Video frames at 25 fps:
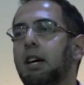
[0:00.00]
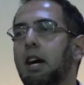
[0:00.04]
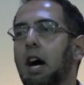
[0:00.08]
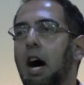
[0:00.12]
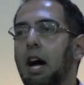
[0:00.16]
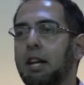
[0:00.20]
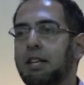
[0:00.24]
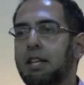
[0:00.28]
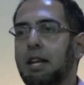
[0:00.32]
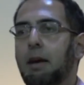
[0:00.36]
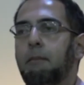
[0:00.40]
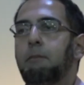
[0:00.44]

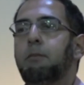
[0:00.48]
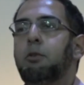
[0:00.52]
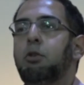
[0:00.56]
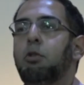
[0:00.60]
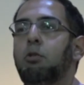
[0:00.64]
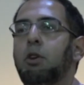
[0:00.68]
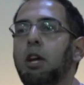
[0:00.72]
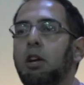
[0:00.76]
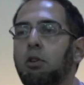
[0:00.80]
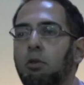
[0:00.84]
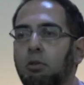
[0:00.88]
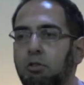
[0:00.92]
attempt to
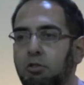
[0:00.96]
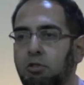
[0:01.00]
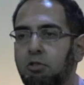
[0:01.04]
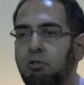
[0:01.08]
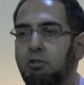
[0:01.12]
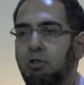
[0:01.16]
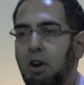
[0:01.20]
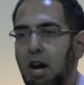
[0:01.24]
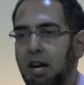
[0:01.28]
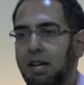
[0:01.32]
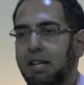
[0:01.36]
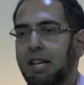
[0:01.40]

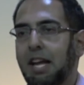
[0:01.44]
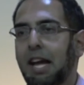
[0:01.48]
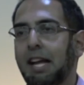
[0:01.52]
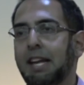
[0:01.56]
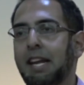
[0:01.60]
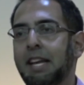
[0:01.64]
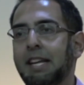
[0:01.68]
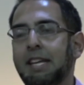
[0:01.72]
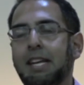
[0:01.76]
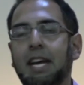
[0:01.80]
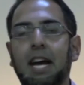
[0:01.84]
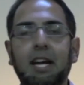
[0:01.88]
reconstruct and
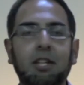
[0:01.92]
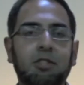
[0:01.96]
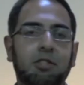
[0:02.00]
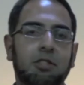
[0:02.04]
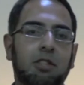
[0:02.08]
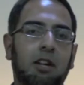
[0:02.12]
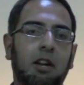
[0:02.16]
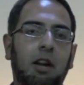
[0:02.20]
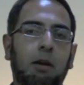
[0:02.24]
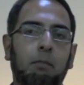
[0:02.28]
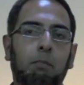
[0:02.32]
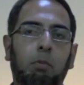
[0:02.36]
engage
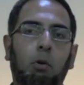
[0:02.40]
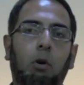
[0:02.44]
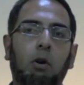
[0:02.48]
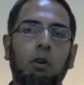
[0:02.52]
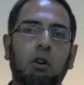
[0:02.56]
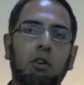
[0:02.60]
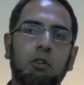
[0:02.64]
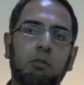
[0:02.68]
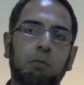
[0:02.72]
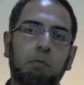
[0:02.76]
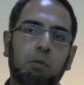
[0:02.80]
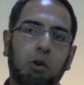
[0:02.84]
in a
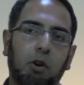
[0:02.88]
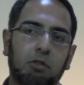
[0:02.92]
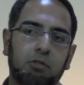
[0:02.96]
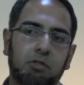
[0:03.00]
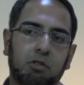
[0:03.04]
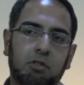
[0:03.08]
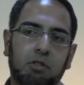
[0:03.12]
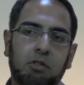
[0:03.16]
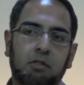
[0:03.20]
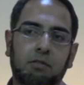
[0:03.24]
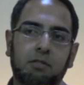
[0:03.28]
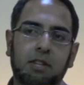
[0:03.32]
laborious
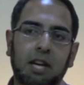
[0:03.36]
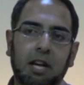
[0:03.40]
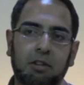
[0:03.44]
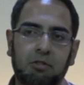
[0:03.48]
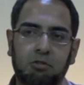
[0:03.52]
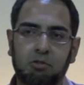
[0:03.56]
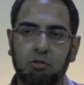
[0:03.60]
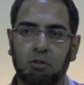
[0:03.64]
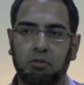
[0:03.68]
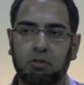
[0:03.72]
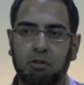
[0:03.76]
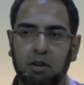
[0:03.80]
process of
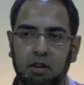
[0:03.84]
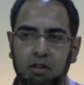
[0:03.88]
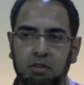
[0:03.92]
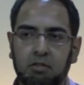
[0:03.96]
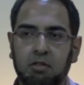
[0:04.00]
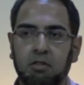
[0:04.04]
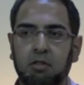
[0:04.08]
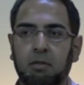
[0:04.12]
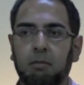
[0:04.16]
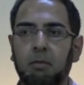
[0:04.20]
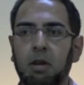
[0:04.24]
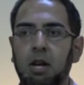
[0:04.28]
textual
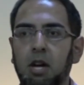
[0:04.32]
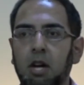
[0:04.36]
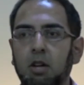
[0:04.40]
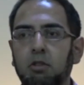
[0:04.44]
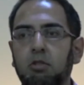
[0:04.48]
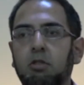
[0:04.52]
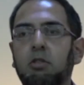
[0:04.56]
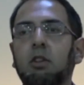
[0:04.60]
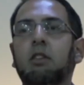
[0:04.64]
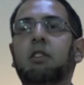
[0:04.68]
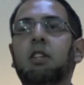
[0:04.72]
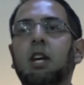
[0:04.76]
criticism
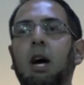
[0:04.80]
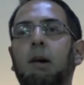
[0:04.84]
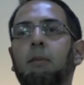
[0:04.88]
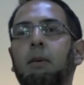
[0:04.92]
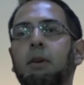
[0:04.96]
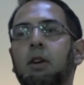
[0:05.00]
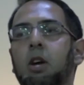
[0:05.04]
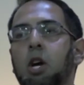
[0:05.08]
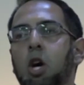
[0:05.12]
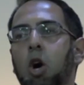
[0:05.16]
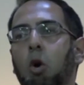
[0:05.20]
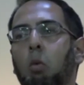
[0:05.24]
to
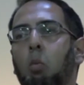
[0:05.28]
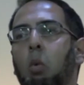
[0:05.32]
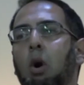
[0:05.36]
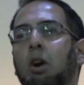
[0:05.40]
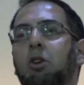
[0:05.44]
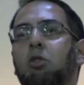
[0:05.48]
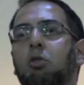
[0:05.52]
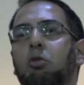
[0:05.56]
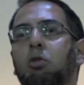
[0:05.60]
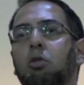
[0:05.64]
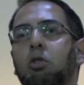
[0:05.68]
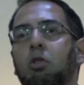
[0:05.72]
determine
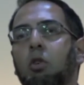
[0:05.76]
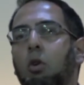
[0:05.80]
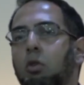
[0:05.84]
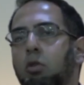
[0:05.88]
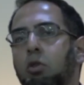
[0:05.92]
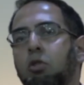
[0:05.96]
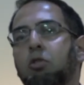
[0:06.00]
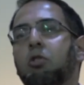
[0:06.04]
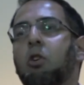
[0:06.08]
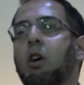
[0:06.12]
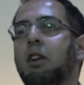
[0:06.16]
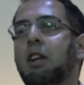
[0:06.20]
what could or
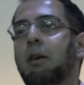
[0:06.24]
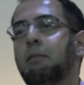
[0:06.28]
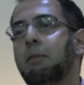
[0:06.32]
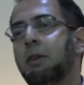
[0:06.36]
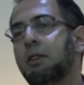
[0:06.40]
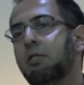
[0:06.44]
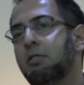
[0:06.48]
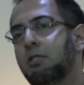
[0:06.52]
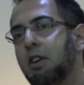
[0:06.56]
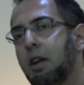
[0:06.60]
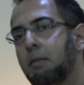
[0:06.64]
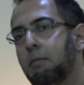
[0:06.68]
could not have
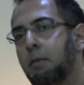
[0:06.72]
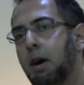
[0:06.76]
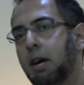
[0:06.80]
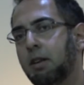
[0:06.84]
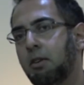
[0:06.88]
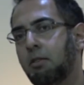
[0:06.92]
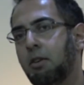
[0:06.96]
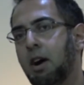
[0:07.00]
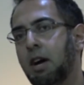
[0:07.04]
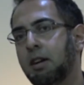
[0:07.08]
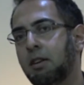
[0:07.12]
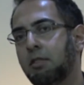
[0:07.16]
been said by
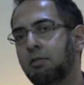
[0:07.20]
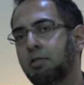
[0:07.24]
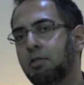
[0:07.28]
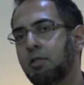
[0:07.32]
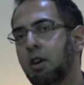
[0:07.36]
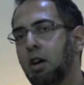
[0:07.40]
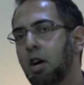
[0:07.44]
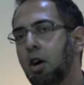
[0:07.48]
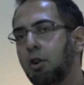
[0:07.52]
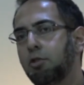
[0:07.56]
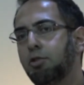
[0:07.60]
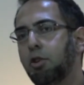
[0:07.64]
the writers.
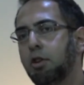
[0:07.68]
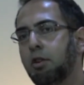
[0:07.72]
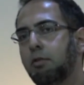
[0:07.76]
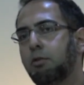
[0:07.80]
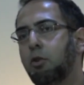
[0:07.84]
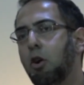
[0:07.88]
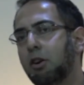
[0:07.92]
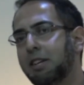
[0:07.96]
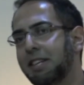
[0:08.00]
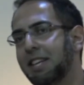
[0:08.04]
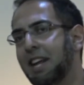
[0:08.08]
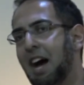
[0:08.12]
So you've
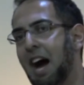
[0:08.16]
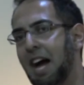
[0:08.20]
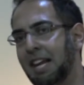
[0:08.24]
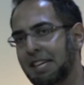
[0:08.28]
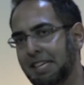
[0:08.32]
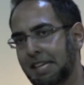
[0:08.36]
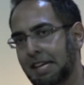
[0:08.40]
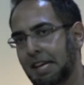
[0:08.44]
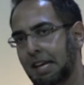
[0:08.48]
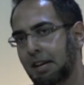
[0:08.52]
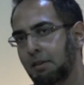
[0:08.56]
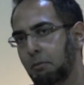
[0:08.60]
got an
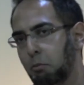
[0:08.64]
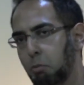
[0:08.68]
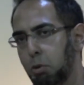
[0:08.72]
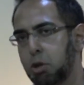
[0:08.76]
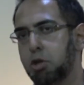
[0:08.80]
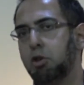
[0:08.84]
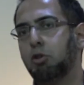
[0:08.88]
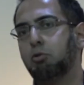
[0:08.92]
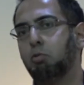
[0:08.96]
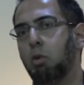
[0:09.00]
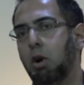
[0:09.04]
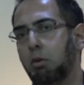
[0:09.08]
ideal,
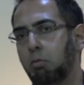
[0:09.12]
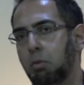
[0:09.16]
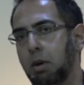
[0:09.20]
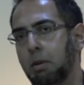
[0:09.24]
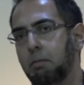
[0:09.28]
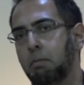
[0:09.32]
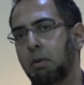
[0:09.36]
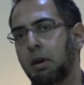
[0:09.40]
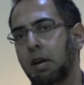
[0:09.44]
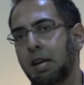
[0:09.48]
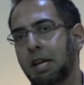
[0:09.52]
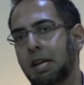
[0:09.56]
which is what we
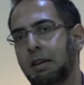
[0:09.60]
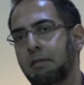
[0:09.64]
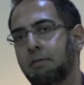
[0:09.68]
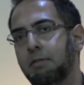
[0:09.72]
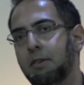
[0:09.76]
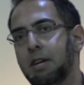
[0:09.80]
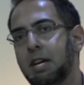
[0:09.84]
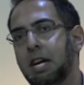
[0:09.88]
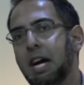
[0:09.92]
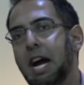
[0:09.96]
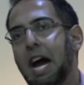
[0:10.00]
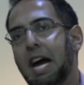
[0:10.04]
believe,
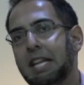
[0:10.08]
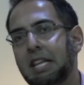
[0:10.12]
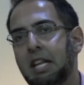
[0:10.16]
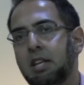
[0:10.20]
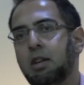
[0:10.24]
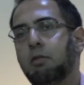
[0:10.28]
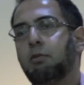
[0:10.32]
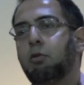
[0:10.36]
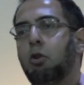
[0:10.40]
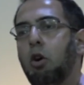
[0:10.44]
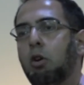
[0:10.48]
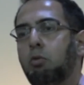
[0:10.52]
and then
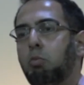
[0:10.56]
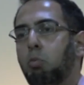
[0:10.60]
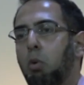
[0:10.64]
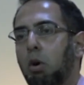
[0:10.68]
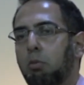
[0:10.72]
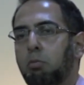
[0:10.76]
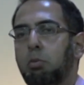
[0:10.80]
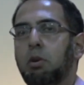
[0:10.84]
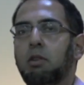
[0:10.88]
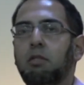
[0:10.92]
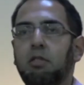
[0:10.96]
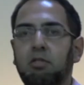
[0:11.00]
you've got
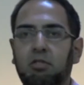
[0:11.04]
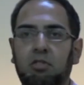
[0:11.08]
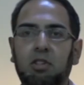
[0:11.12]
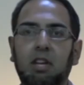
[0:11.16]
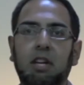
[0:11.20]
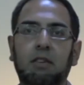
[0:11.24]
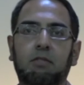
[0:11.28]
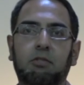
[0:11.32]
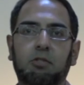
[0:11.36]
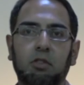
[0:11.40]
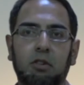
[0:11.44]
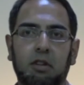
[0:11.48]
what we
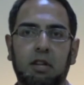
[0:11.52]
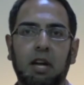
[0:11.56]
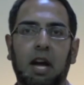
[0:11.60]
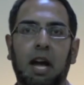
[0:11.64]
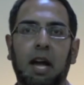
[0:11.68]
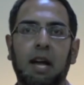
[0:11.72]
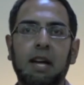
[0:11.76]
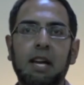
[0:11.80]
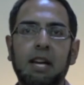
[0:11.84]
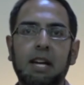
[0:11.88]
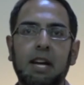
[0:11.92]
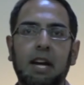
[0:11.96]
receive
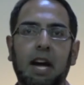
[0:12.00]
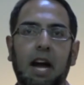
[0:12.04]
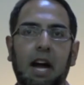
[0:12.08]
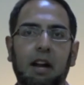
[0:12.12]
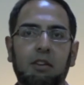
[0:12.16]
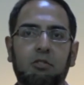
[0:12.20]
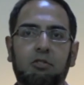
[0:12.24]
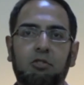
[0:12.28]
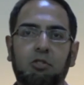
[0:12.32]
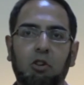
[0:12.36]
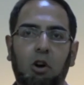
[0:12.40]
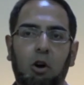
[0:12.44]
today.
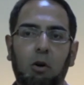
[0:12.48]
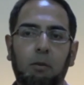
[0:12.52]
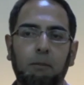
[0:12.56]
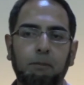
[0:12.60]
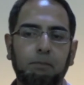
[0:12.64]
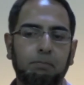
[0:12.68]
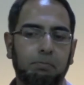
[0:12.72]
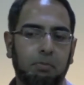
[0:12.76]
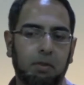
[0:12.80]
And so